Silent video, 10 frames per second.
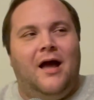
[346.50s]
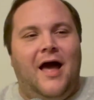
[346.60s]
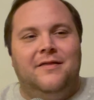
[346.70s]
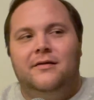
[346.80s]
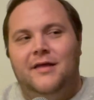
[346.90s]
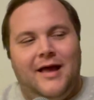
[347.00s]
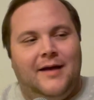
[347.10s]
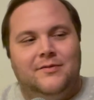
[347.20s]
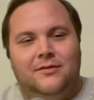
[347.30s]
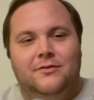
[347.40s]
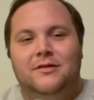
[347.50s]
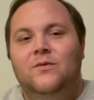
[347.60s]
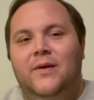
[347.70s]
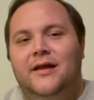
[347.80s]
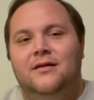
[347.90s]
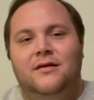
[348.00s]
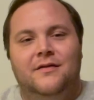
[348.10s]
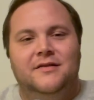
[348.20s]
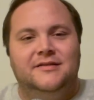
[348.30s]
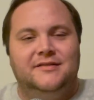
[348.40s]
I think they absolutely win
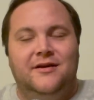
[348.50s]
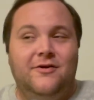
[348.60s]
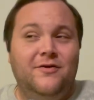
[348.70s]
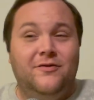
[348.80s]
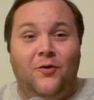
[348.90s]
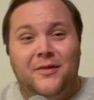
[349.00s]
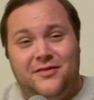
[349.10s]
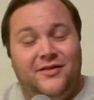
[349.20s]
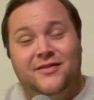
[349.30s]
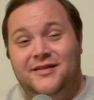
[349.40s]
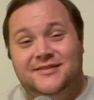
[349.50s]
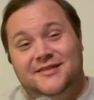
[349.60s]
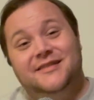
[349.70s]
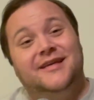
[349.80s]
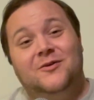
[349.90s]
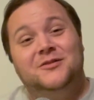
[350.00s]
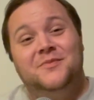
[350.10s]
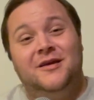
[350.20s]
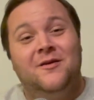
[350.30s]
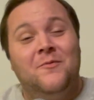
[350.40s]
in this scenario. The only thing that sticks out to
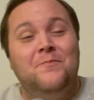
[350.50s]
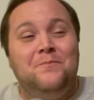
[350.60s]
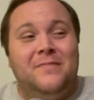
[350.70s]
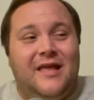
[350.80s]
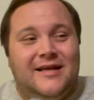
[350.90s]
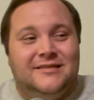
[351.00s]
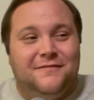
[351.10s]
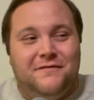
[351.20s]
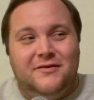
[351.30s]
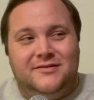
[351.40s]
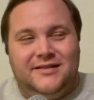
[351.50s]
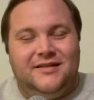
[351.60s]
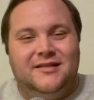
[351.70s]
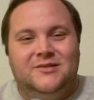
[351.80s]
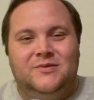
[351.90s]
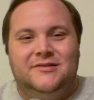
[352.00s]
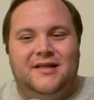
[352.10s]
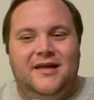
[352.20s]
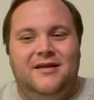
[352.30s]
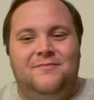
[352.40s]
me is it feels like this was,
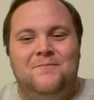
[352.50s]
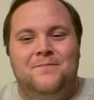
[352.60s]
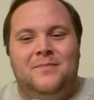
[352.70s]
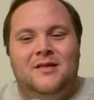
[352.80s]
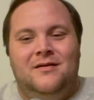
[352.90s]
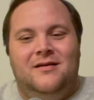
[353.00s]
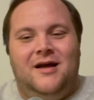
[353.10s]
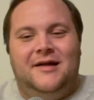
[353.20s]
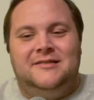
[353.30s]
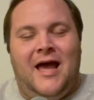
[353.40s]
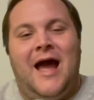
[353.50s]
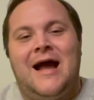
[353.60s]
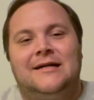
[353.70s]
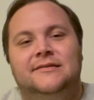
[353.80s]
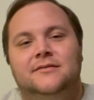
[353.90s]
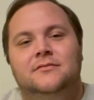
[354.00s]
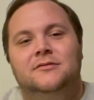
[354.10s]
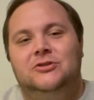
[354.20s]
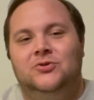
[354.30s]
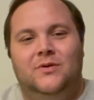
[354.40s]
like, a tax
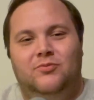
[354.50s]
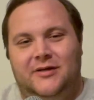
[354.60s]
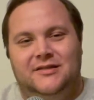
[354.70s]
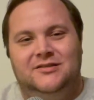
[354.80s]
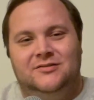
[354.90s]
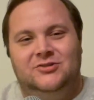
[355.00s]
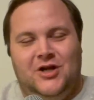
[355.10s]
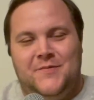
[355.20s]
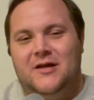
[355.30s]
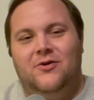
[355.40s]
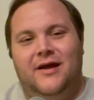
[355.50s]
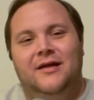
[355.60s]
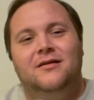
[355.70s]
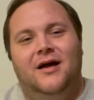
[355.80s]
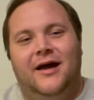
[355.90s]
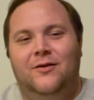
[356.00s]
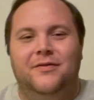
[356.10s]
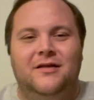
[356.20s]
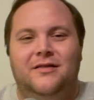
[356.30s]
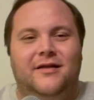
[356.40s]
to replace Jeremy Grant. I don't
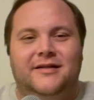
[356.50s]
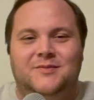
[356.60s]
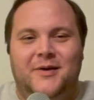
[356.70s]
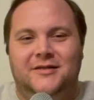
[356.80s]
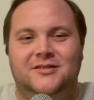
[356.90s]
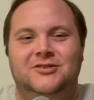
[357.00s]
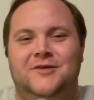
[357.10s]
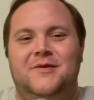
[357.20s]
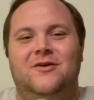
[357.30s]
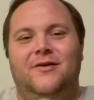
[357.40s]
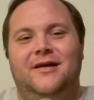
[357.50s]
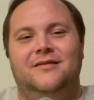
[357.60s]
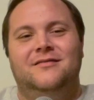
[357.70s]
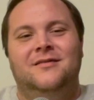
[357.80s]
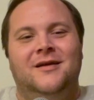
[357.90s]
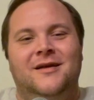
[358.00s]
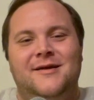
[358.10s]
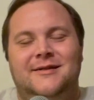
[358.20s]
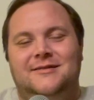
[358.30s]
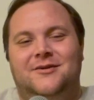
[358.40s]
think they expected Jeremy Grant
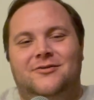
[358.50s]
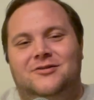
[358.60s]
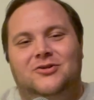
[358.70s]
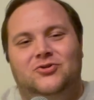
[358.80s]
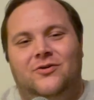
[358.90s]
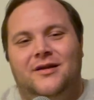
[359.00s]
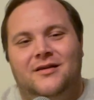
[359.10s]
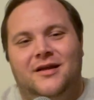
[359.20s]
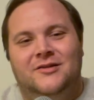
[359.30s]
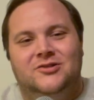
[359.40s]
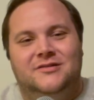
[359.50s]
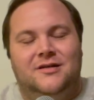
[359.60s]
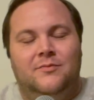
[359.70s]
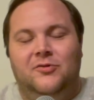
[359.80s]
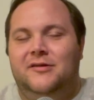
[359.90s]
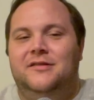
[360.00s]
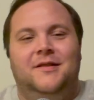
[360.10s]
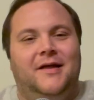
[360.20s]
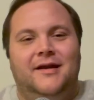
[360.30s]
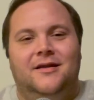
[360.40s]
to go to Detroit and just completely
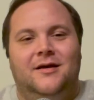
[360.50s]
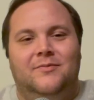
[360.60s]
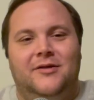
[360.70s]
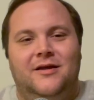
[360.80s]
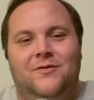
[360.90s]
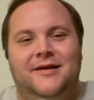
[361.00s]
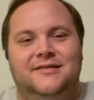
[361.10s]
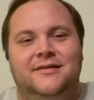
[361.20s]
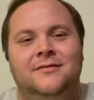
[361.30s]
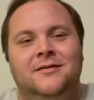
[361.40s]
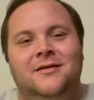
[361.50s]
light it up like crazy.